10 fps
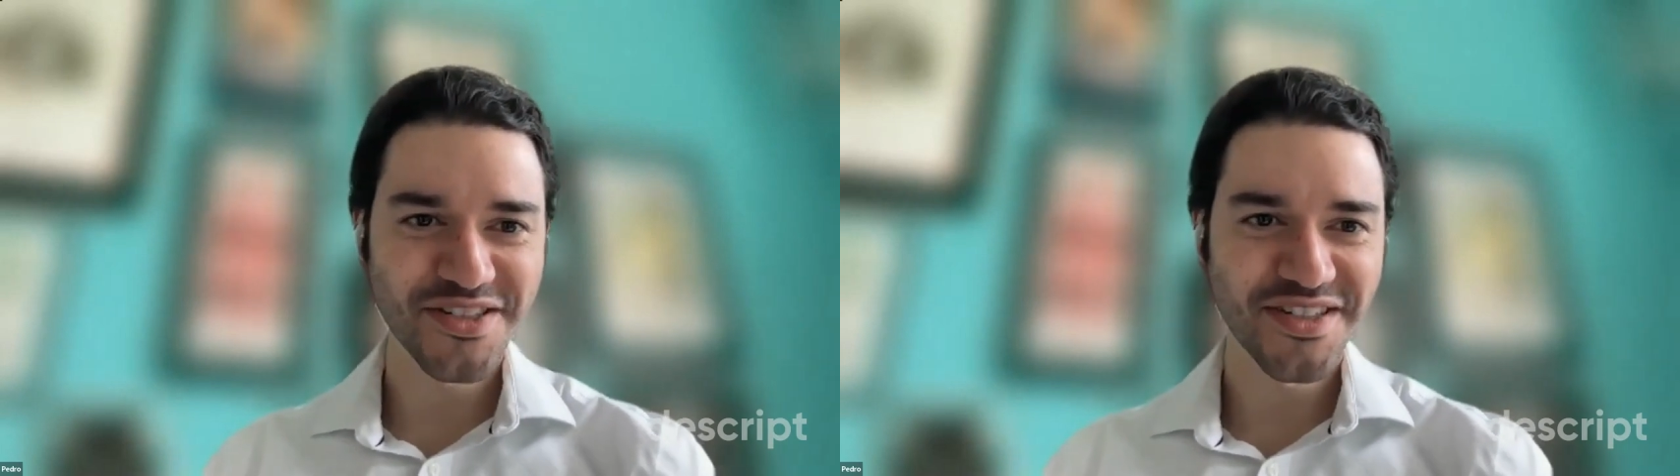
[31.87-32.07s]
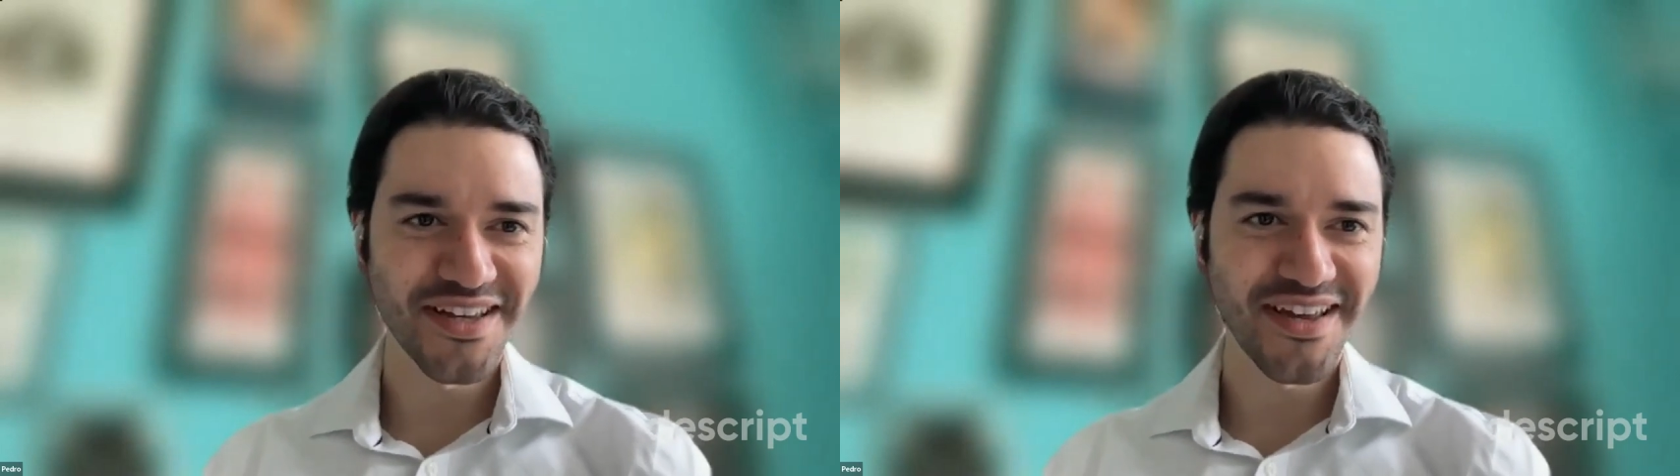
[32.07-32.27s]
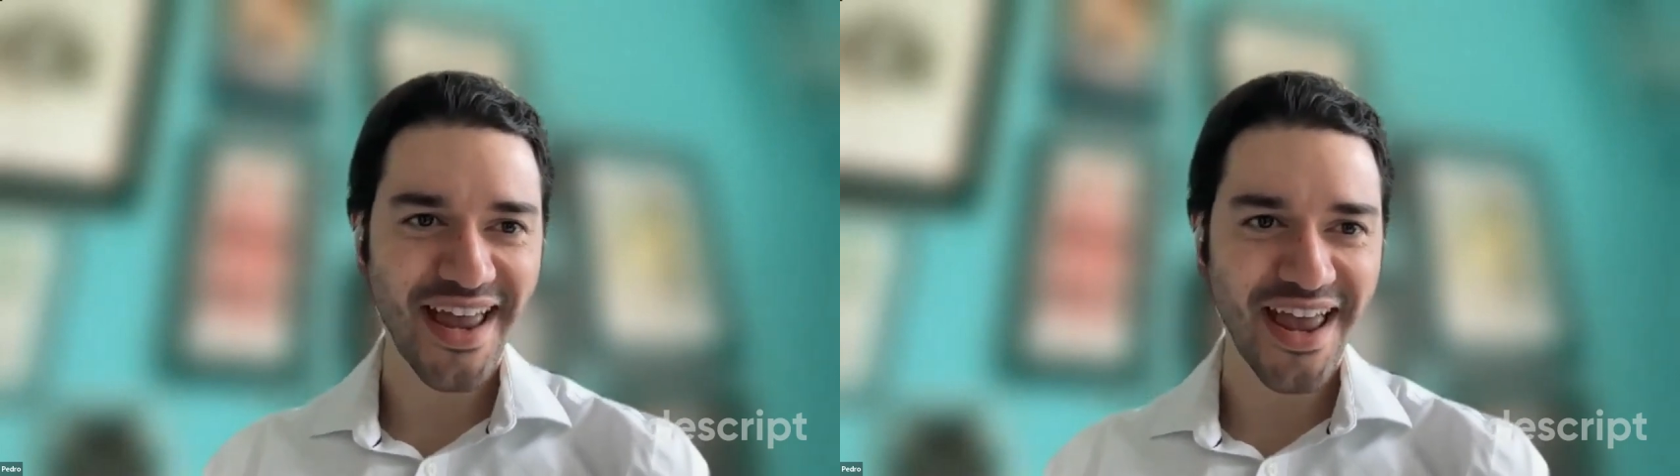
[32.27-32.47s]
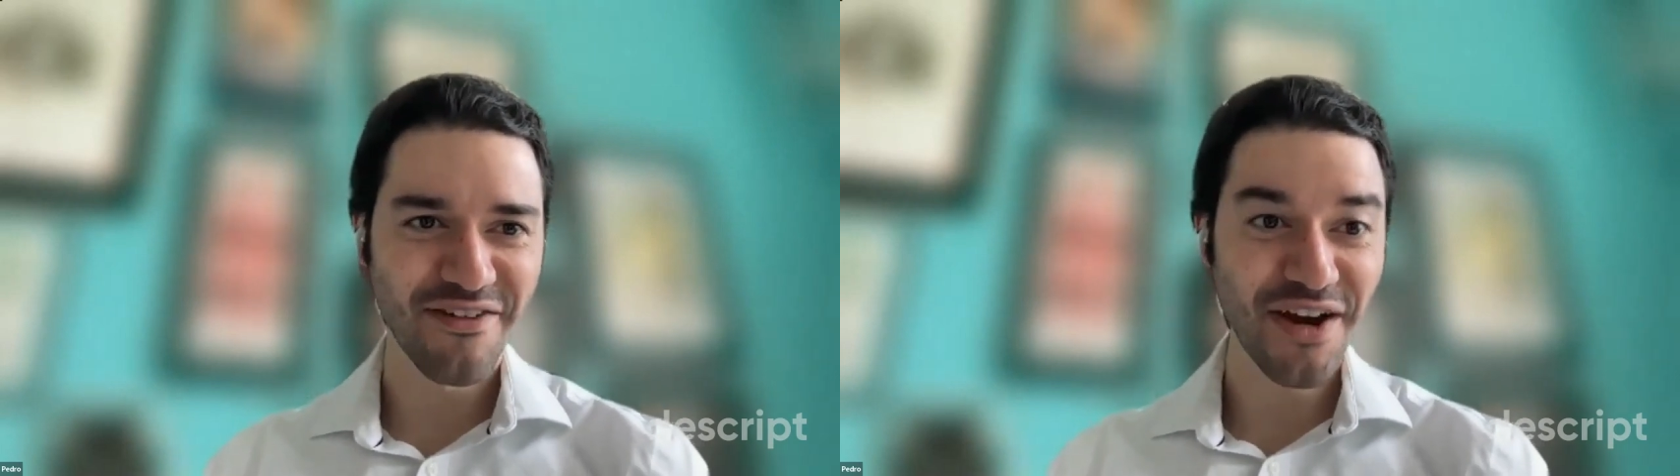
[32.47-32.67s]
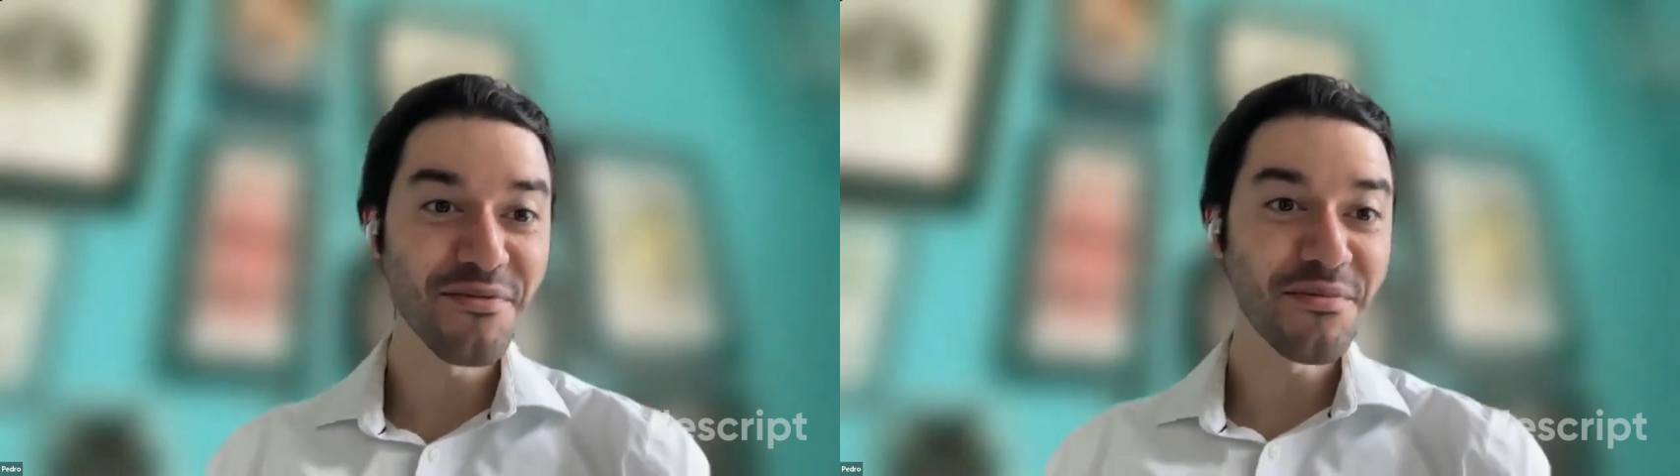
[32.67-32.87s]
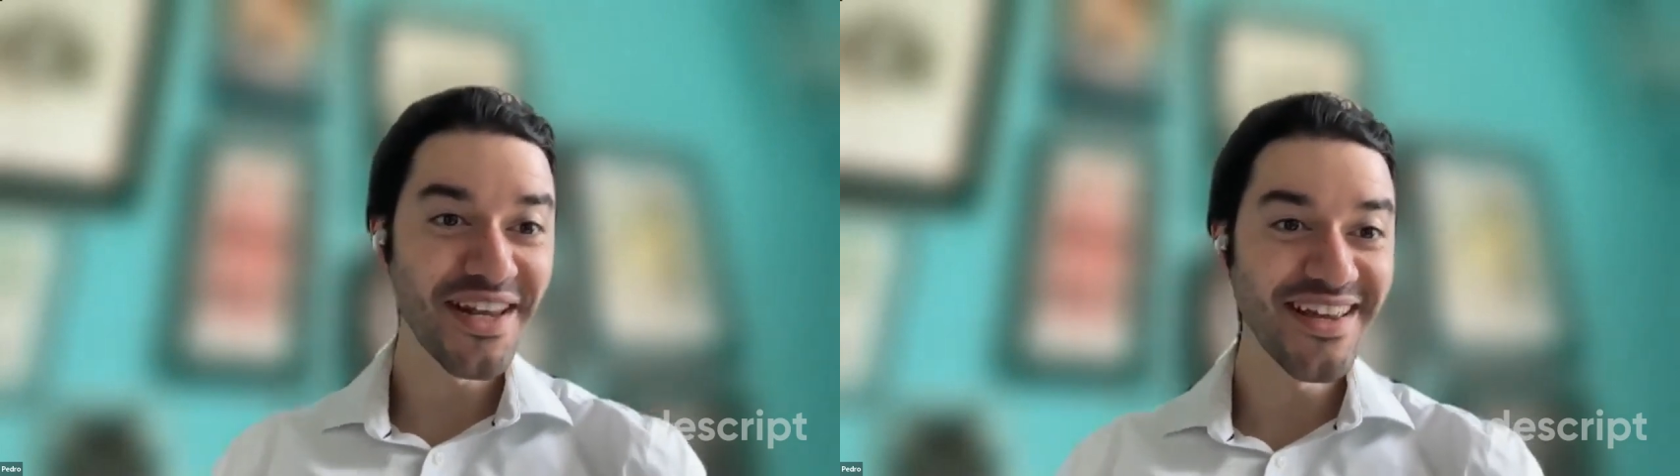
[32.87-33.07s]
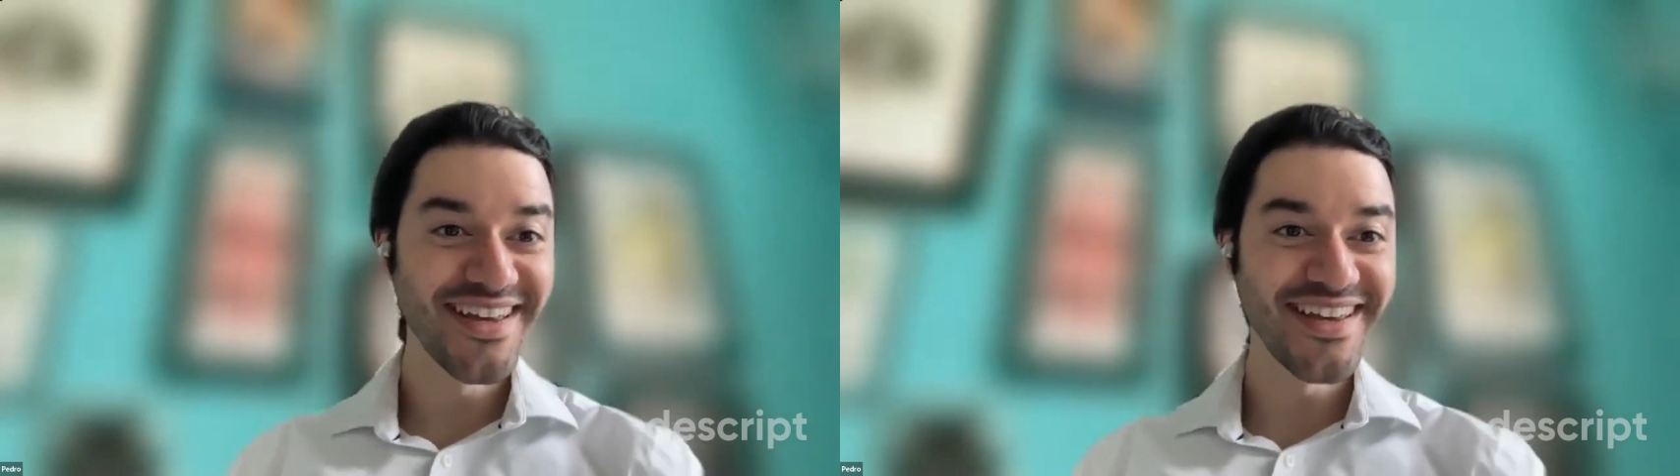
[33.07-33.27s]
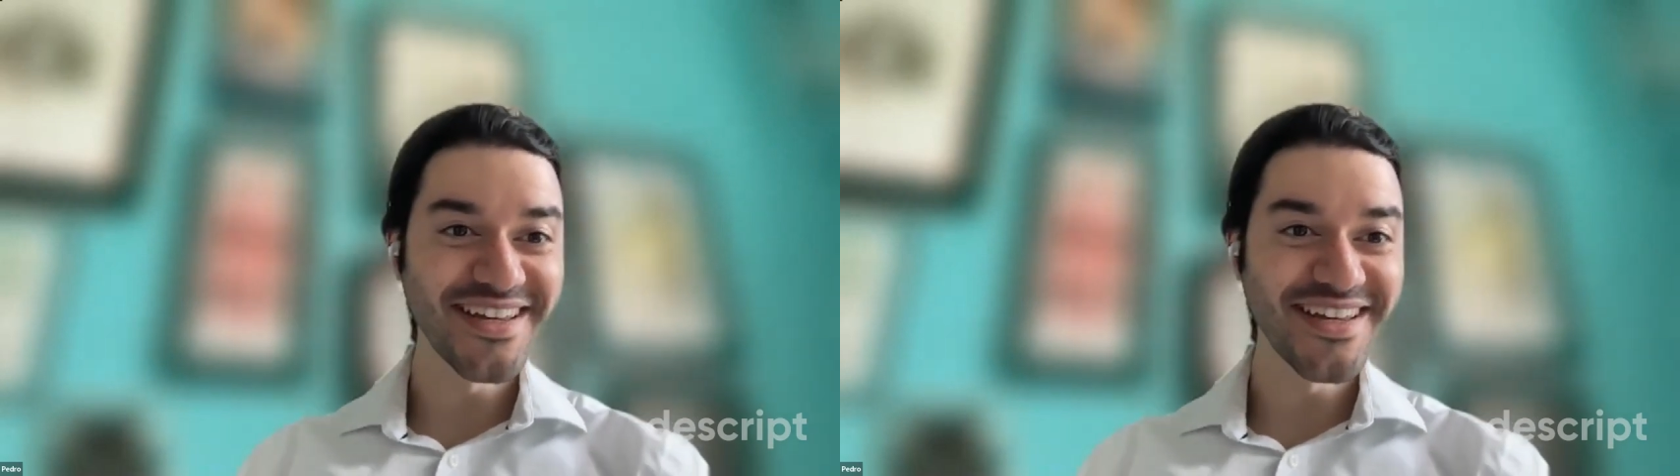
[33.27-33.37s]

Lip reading: for us to have everybody